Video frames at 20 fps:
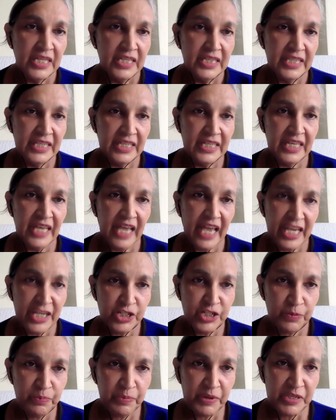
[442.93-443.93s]
The
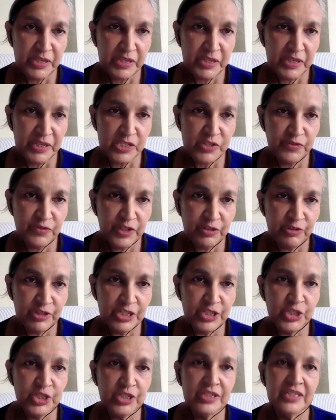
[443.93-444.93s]
Asia Pacific
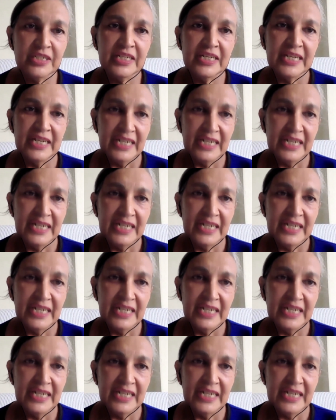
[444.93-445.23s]
region,